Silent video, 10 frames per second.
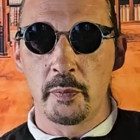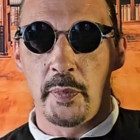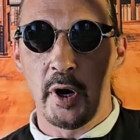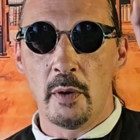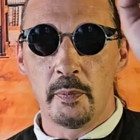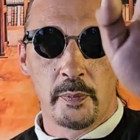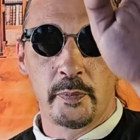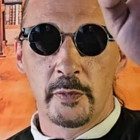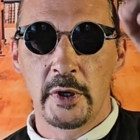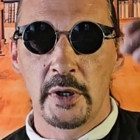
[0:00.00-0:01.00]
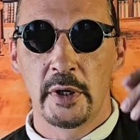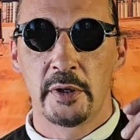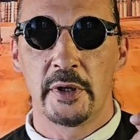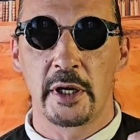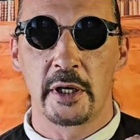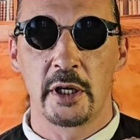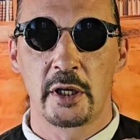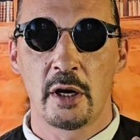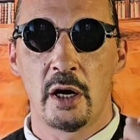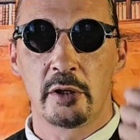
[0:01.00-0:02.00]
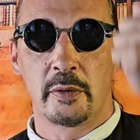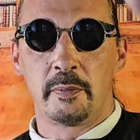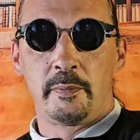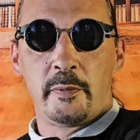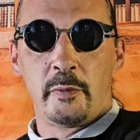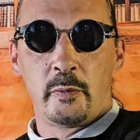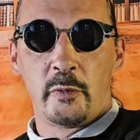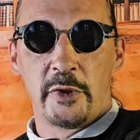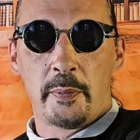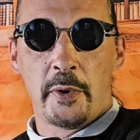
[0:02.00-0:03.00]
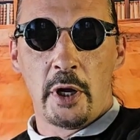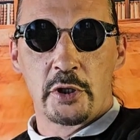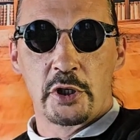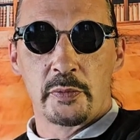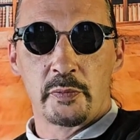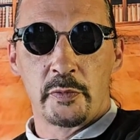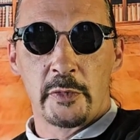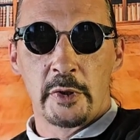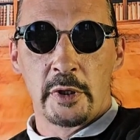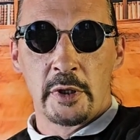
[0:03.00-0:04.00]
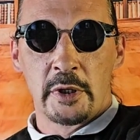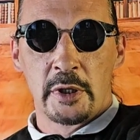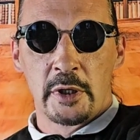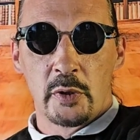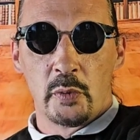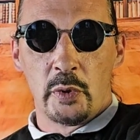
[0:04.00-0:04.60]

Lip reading: the palm. They're going to guard with their punch. We'll